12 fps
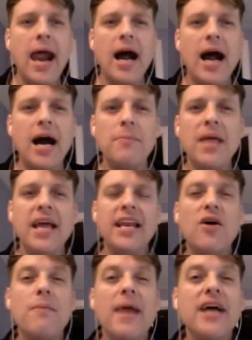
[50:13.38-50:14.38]
um,
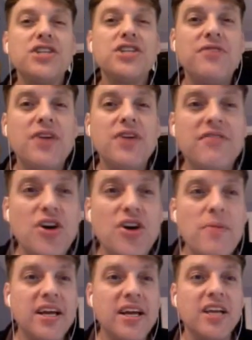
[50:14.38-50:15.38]
now imagine if you have no
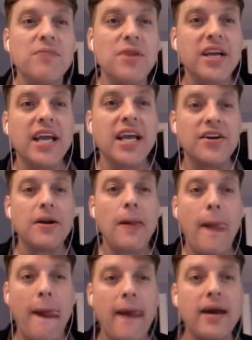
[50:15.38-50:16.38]
meta communicator
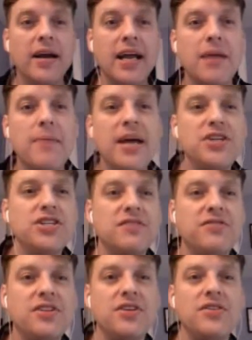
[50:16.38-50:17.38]
Okay, imagine
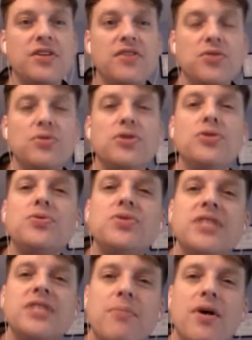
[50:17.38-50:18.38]
if the if you lose
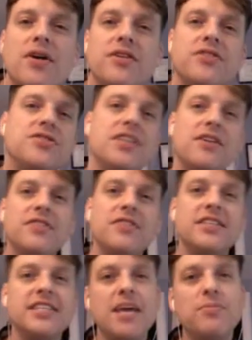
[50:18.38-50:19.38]
that part of yourself
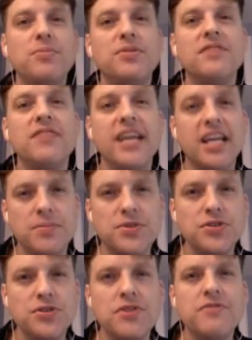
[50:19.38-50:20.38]
that's capable of like
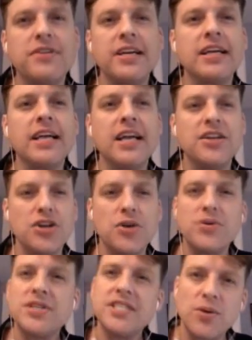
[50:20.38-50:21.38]
observing and
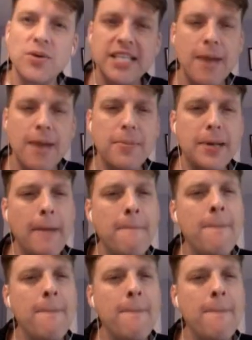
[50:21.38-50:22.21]
noticing what's happening.